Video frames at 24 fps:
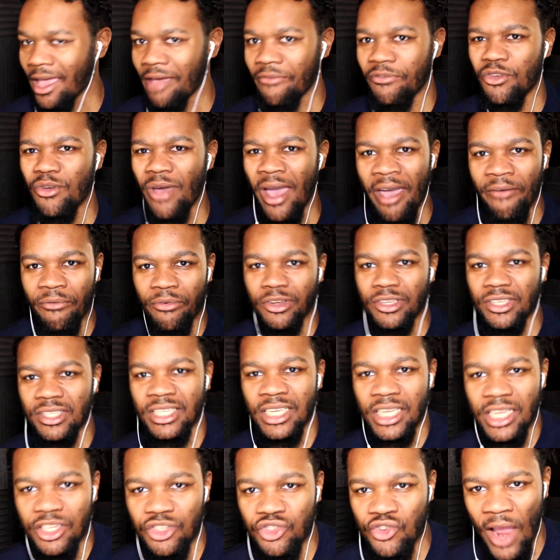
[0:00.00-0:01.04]
Have you ever
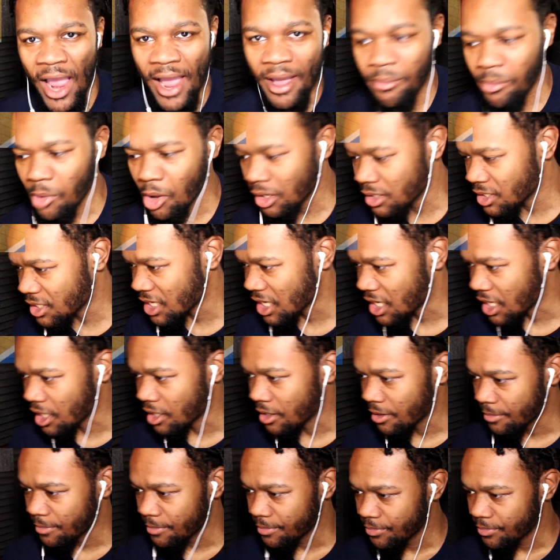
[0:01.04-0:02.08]
seen Dragon Ball Z?